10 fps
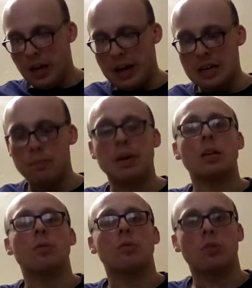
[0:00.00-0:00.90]
Anyway, it
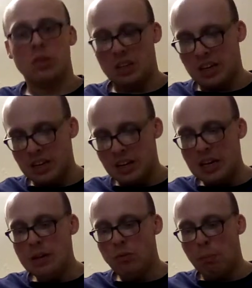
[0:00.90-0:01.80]
goes on to say, an
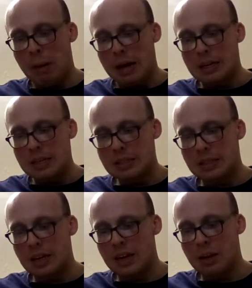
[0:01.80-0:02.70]
evil man is
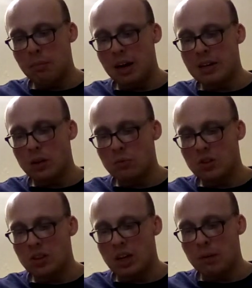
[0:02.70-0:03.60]
snared by his own
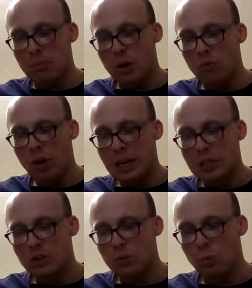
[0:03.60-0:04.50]
sin, but a
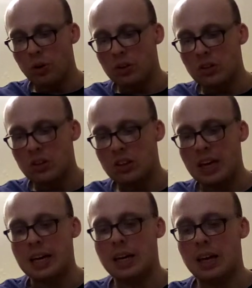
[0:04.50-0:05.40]
righteous one can
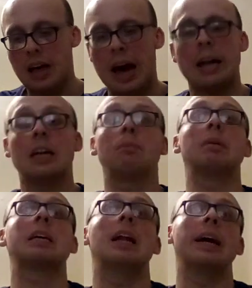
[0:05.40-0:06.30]
sing and
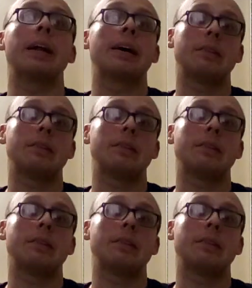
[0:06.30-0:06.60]
be glad.